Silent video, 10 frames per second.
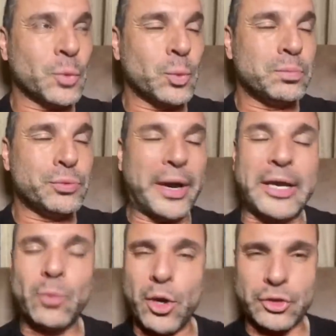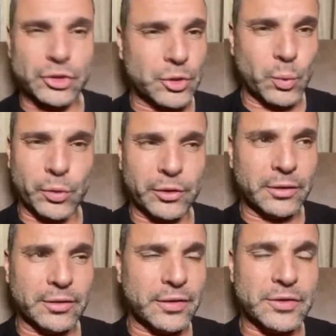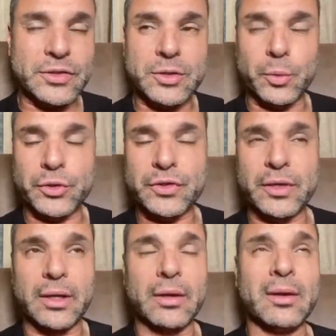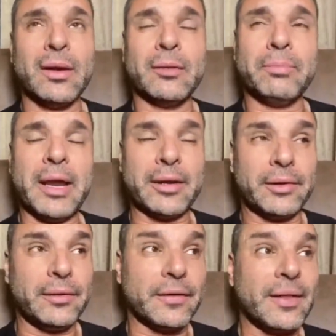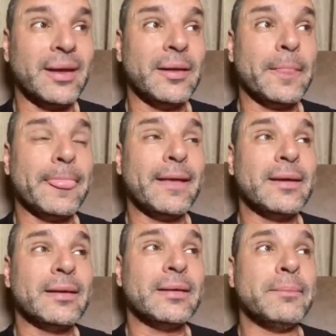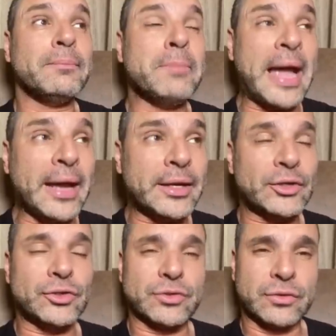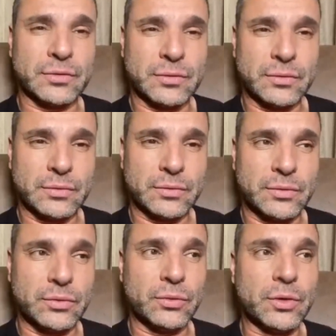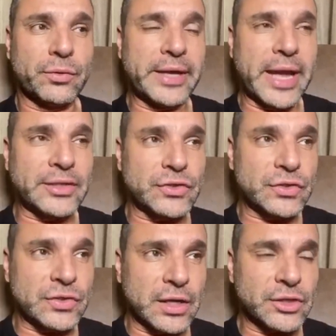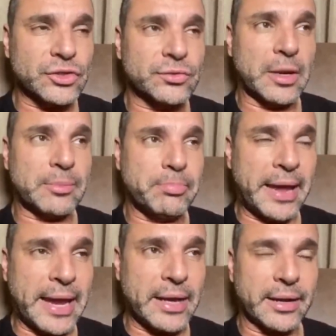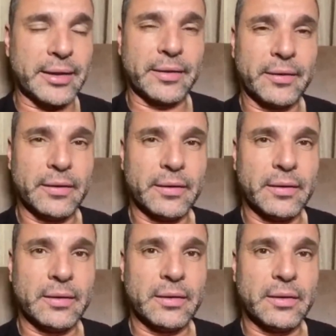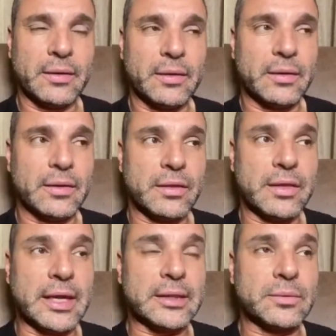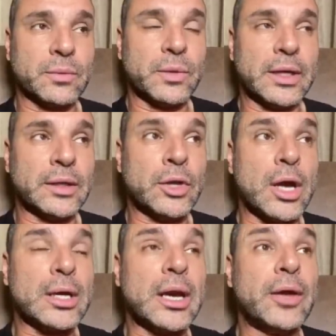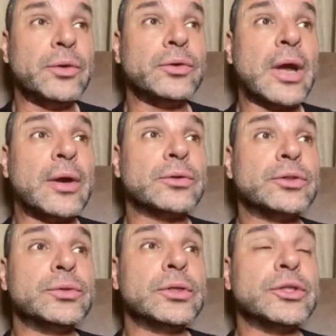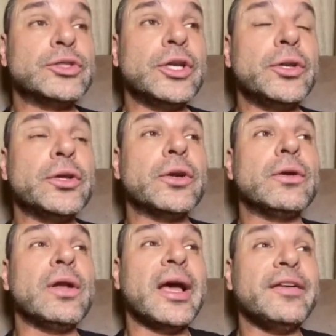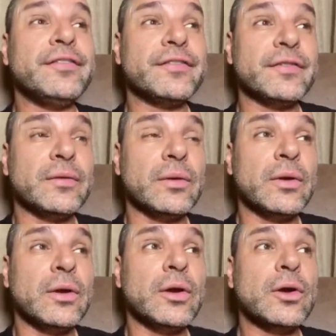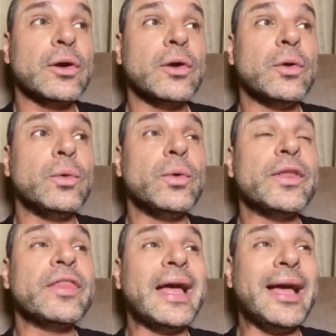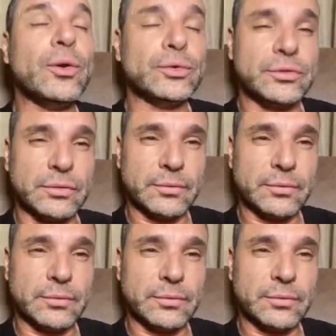brainwashed the world that this is the worst thing on planet Earth, managed to create such a panic that will not allow you now to continue your life without